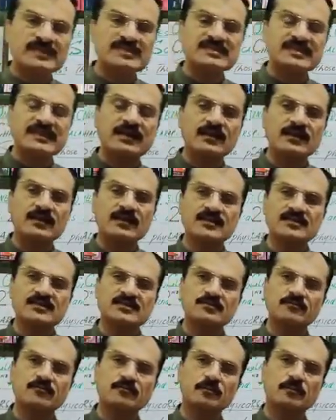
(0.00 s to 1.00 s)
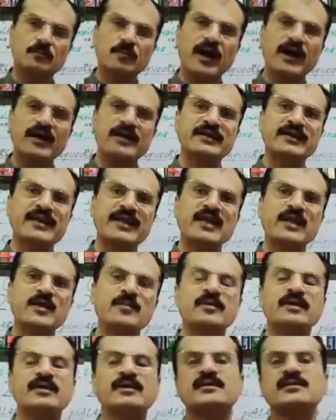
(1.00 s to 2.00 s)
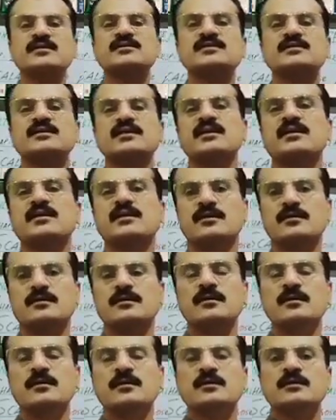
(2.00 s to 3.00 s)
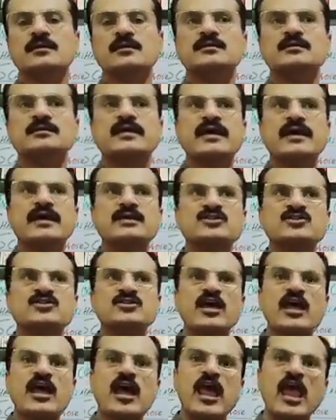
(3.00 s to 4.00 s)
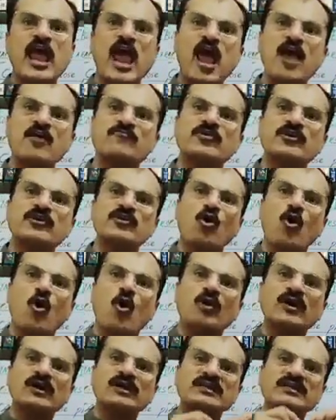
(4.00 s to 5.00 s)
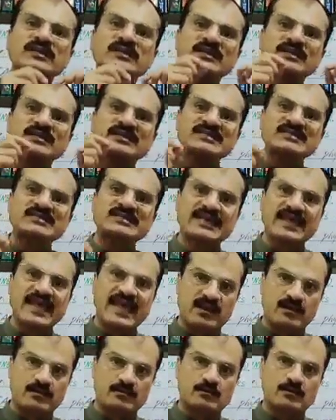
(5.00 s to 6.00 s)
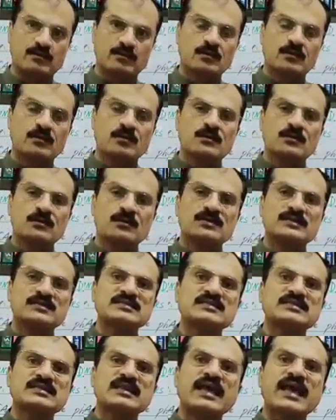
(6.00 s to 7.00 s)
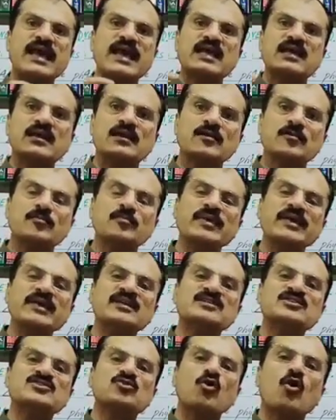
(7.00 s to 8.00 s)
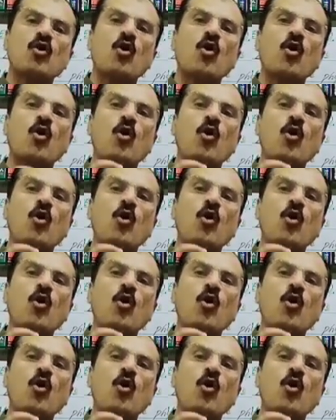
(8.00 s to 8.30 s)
Scalars, by name it is clear that having only a scale. Scale means